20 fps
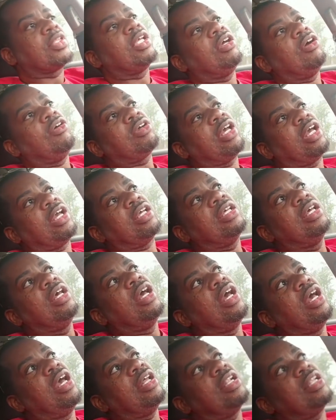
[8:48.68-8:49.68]
Okay,
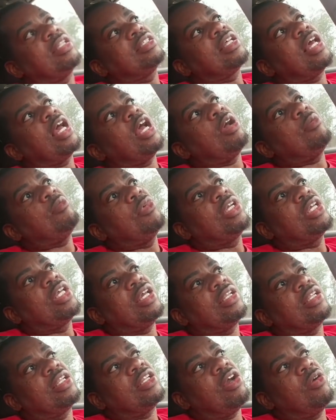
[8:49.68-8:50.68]
in the time we're
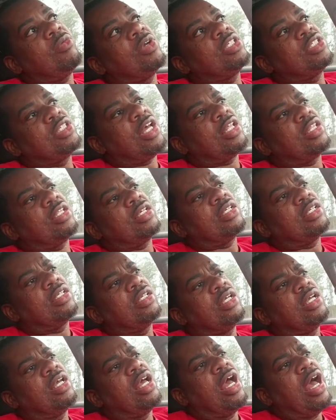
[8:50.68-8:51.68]
getting to know each other,
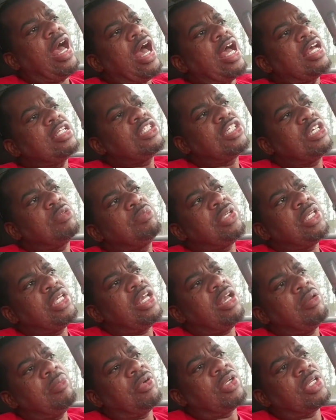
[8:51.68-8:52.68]
I should be
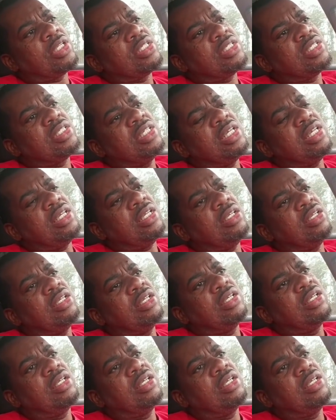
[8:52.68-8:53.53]
able to see